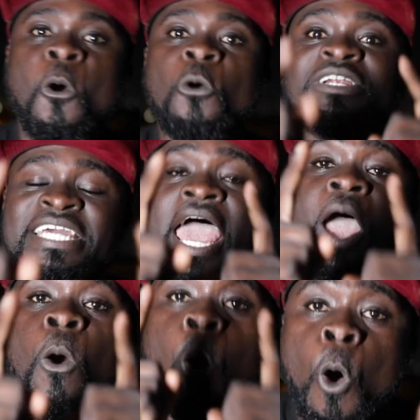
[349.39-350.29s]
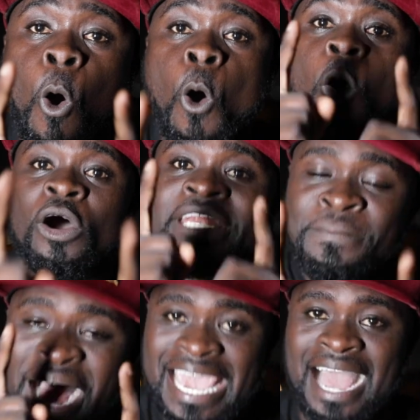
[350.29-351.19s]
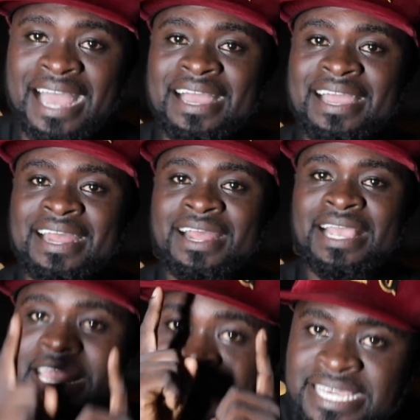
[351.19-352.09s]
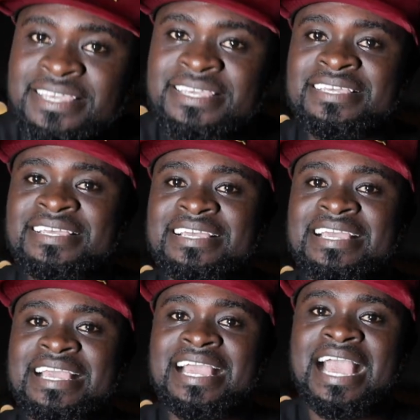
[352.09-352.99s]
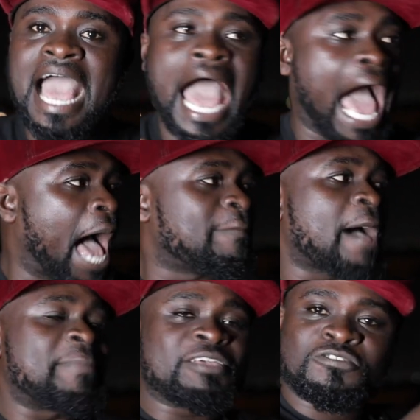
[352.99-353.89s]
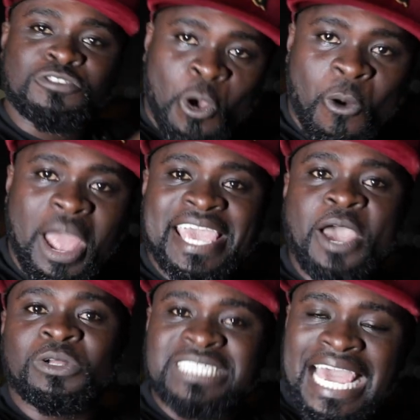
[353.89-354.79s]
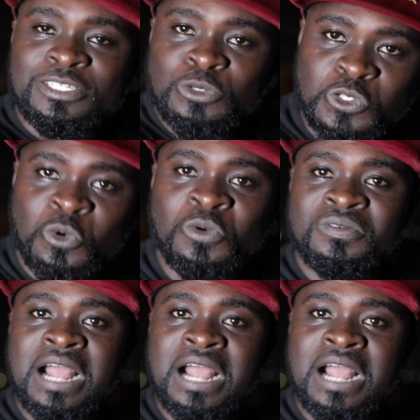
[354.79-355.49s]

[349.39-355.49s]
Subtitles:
what the Eho or the Maya, Edin, Ababe, so, a year or title, so,